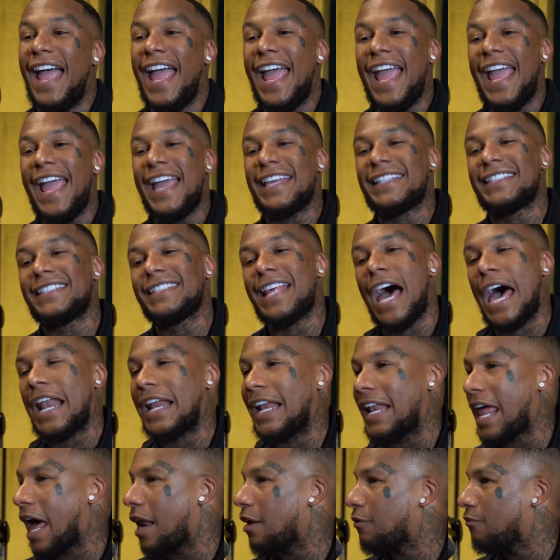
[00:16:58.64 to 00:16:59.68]
It's not a
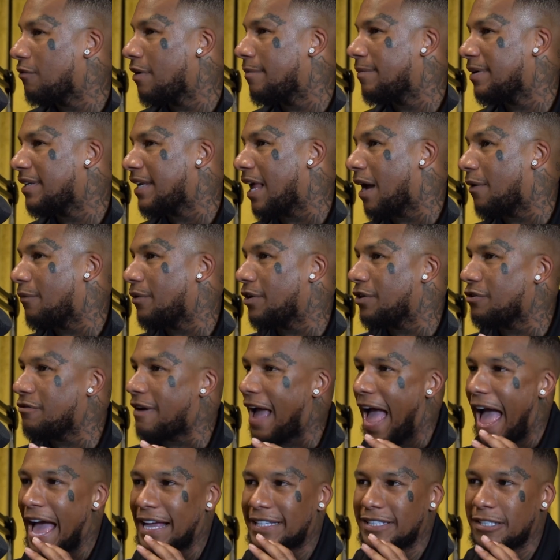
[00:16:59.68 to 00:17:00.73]
lot of women that when you
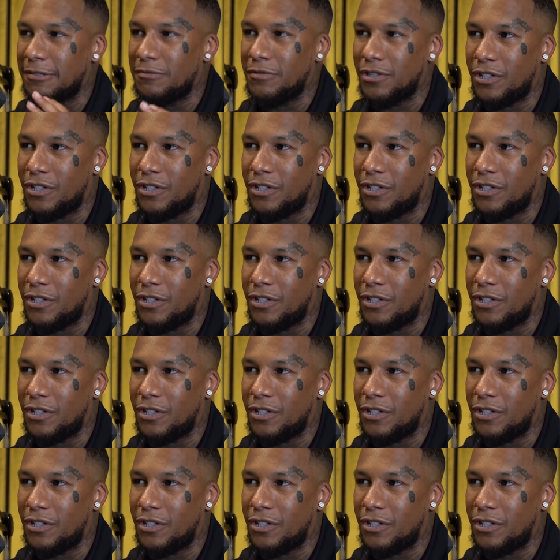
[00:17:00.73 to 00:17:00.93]
ask them to